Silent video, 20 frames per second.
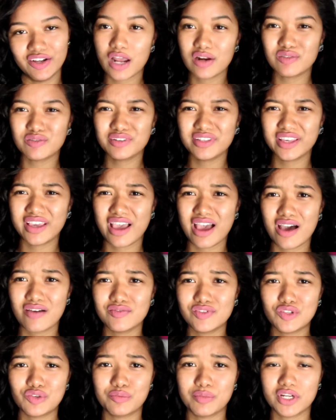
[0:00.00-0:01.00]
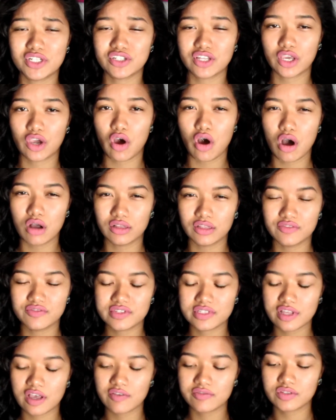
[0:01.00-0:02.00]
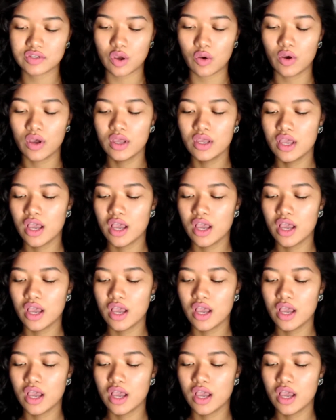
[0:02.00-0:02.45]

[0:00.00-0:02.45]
I don't really have too much like olive stuff, so